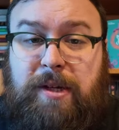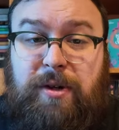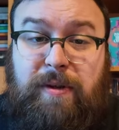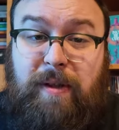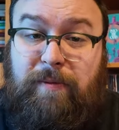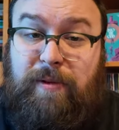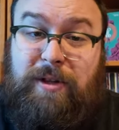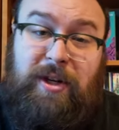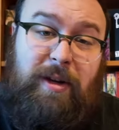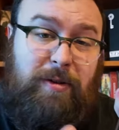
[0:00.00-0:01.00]
Make sure that for the
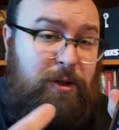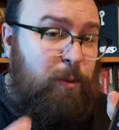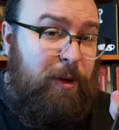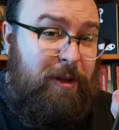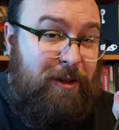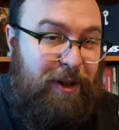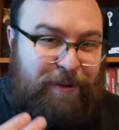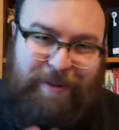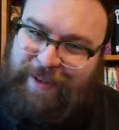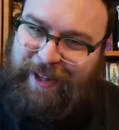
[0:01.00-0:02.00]
channels you really
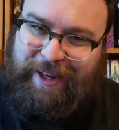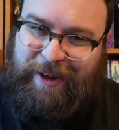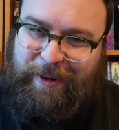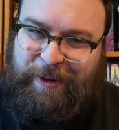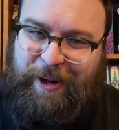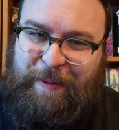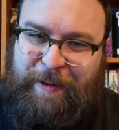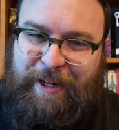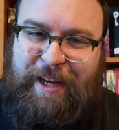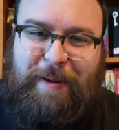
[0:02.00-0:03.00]
love, like Elder
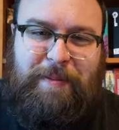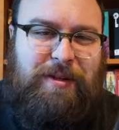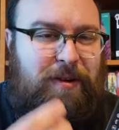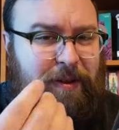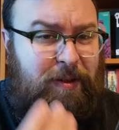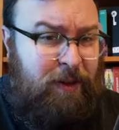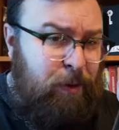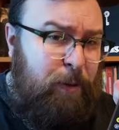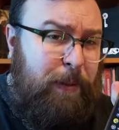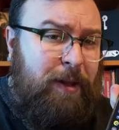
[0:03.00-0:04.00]
Goblin Games, the
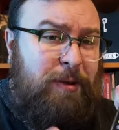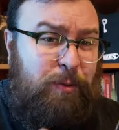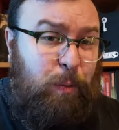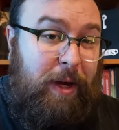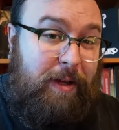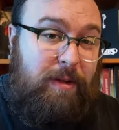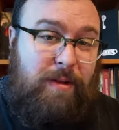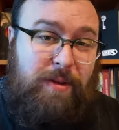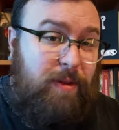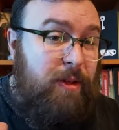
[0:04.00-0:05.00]
little bell is white
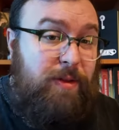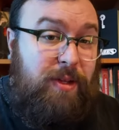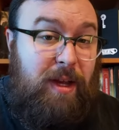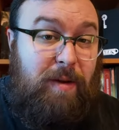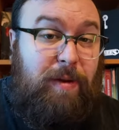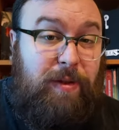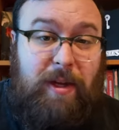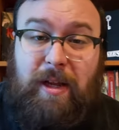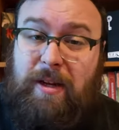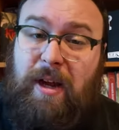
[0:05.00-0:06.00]
so that you see
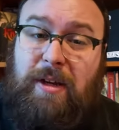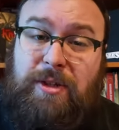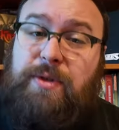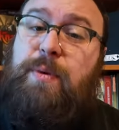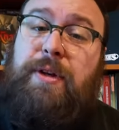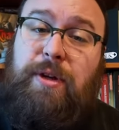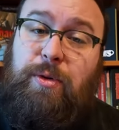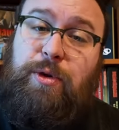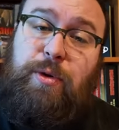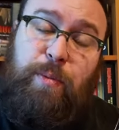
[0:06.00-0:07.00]
everything and not just what
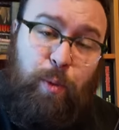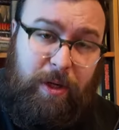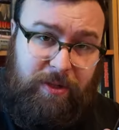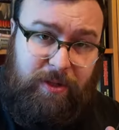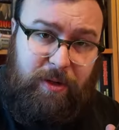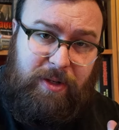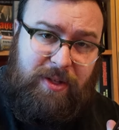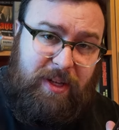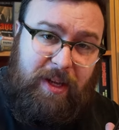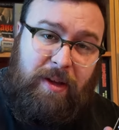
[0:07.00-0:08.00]
YouTube wants you to
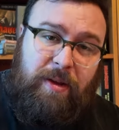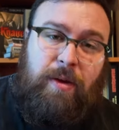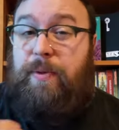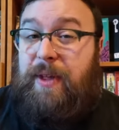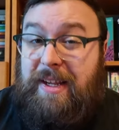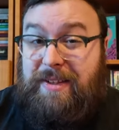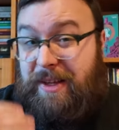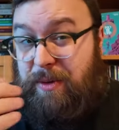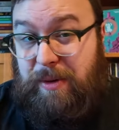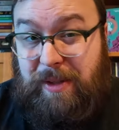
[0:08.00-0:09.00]
see or thinks
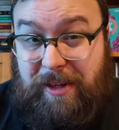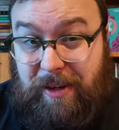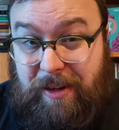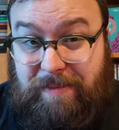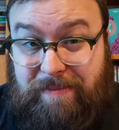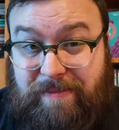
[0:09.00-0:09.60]
that you'll click on.